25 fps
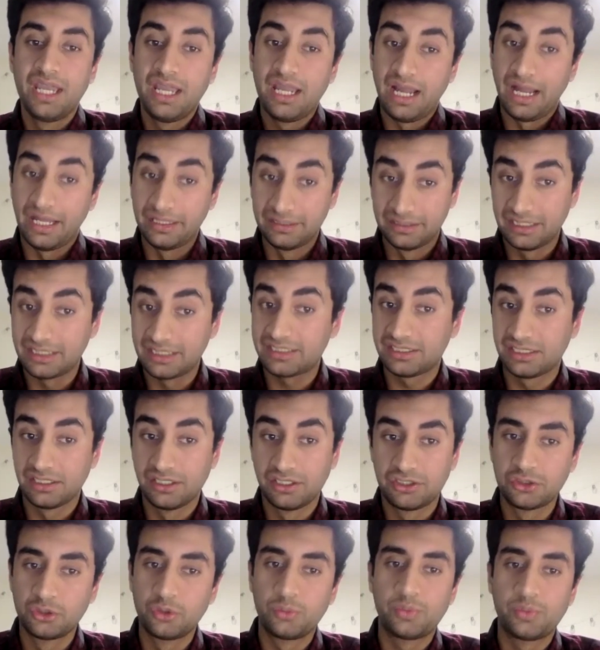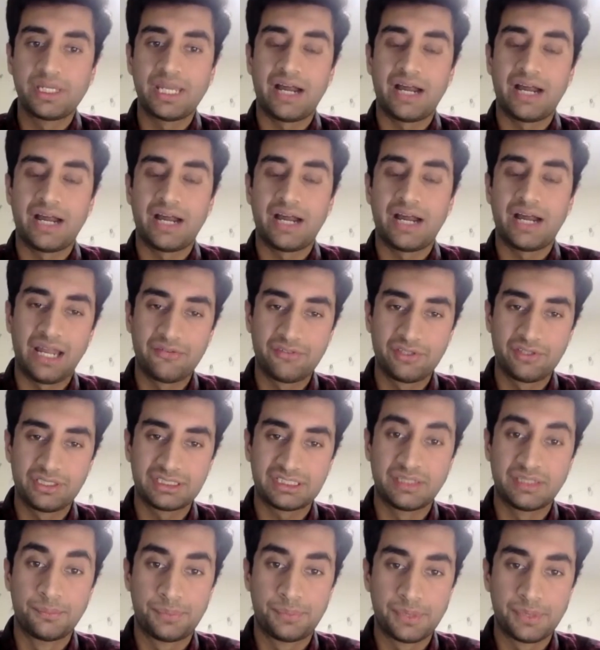And this year, too, we have a
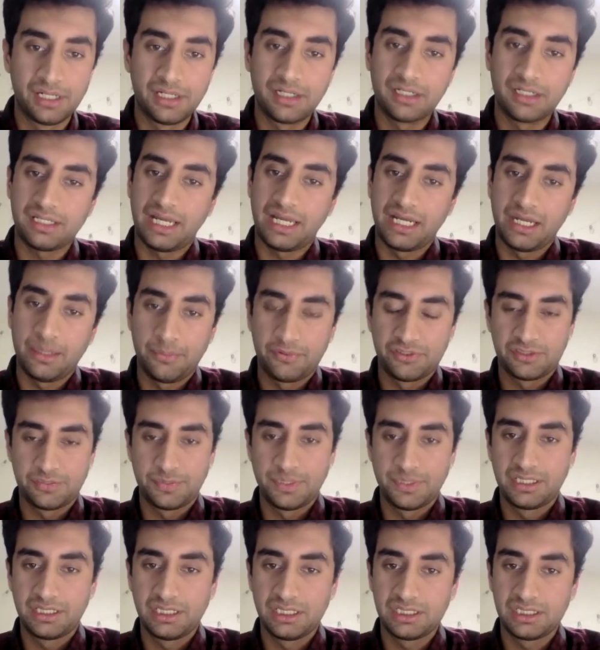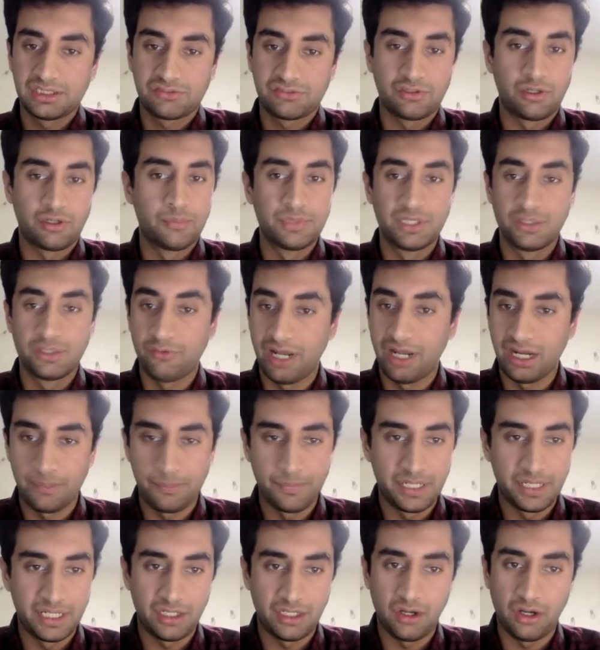diverse and brilliant lineup of speakers, from
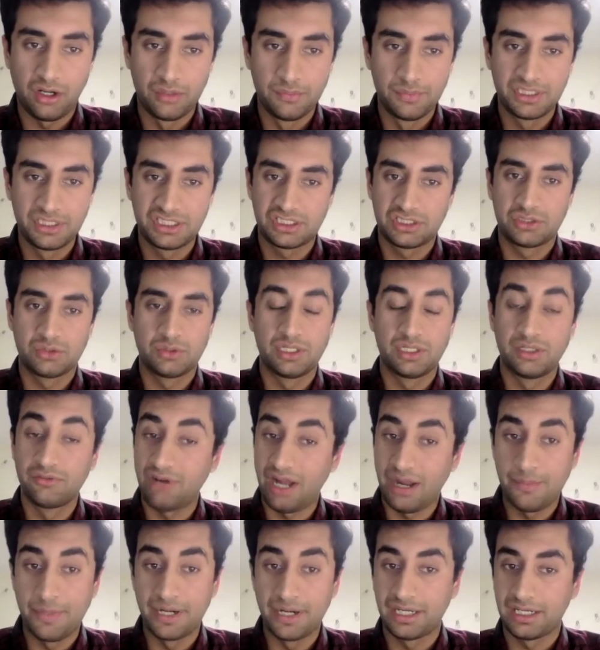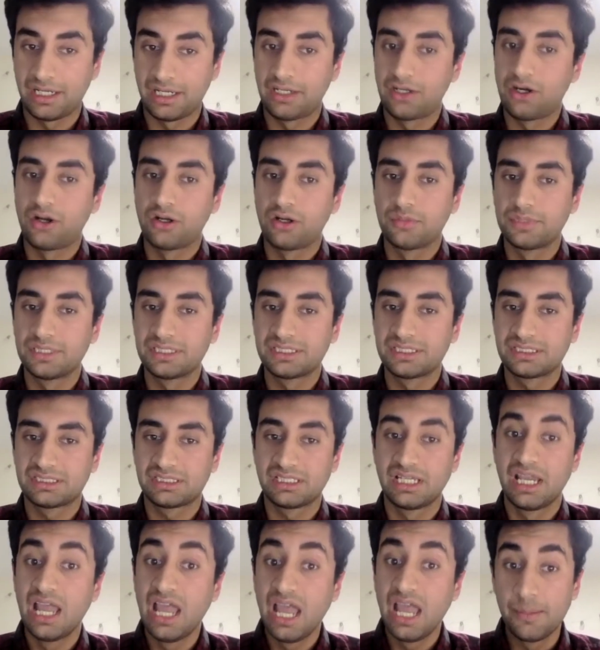development economists to environmental
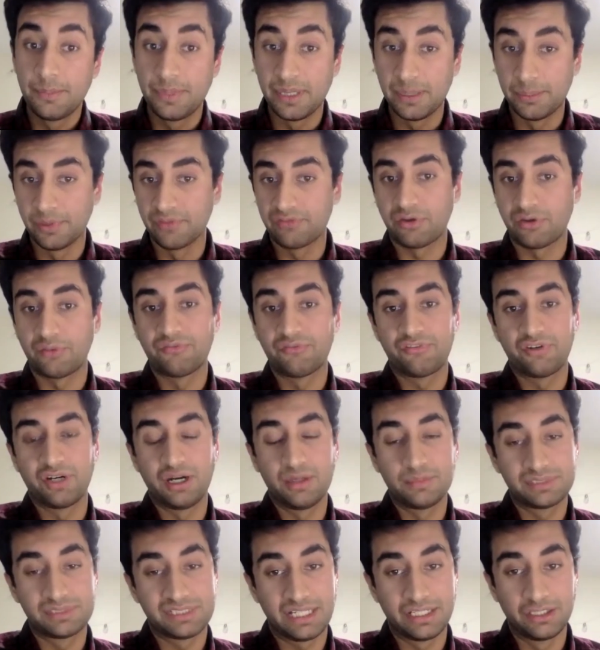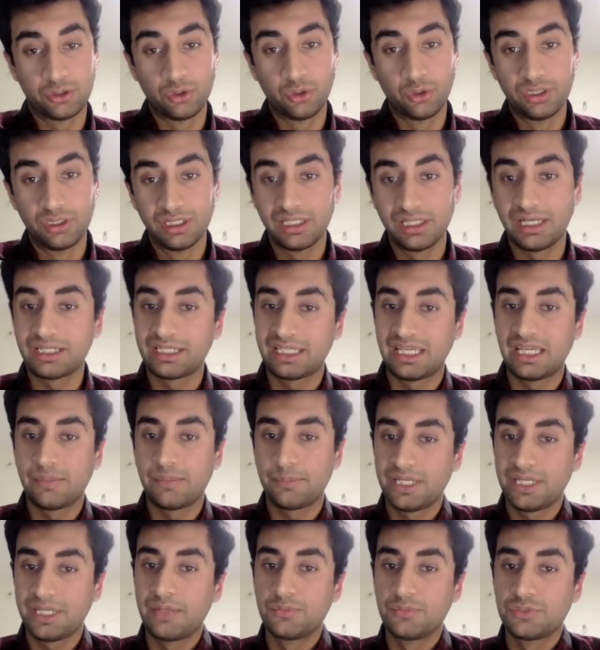economists, people from firms like Google and
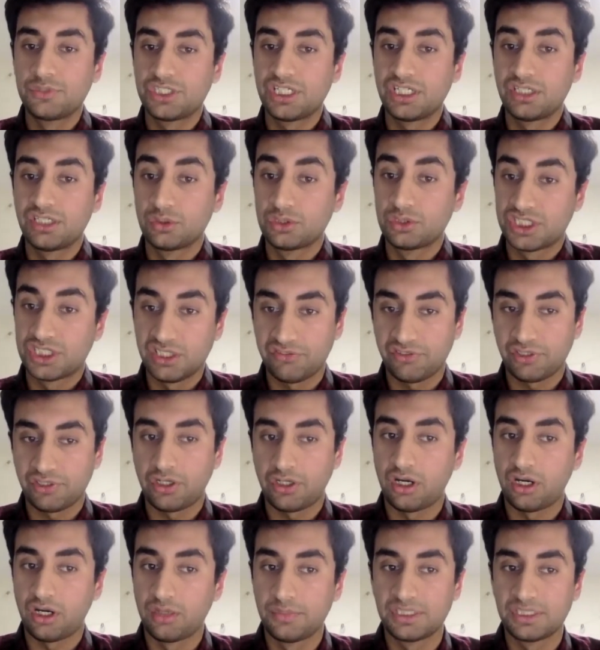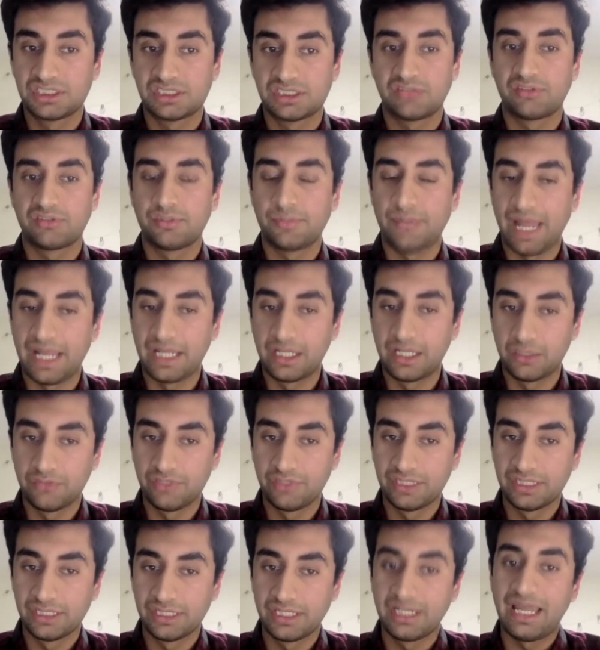KPMG to chief economists of the Bank of
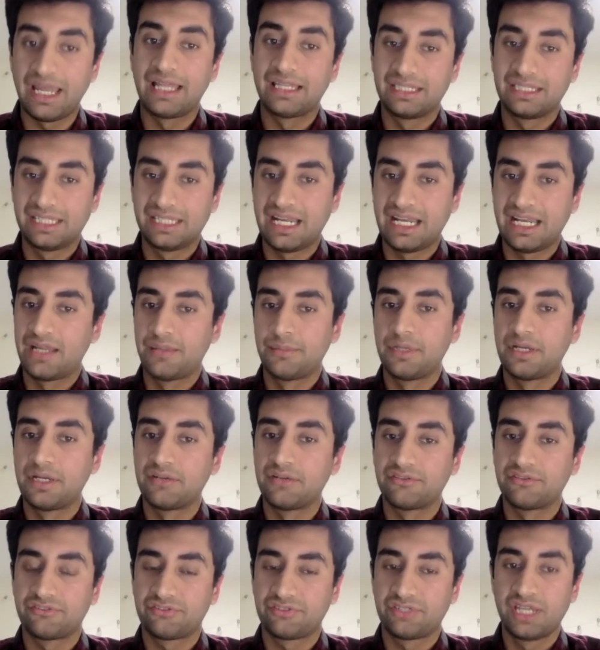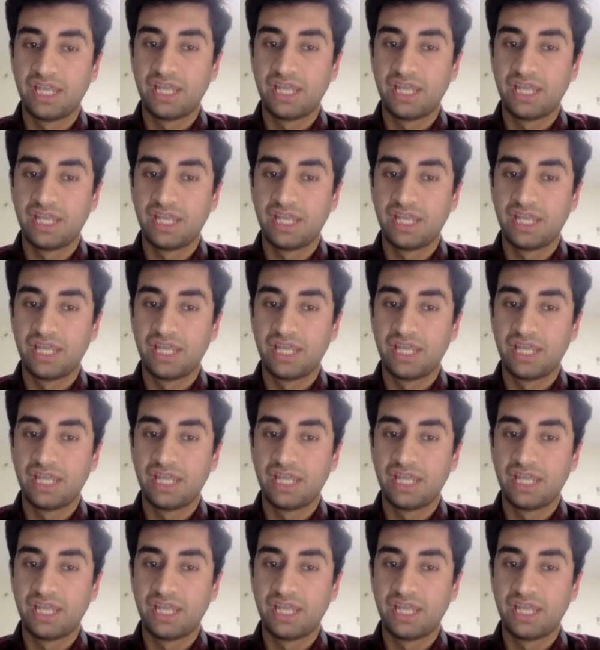England and the IMF.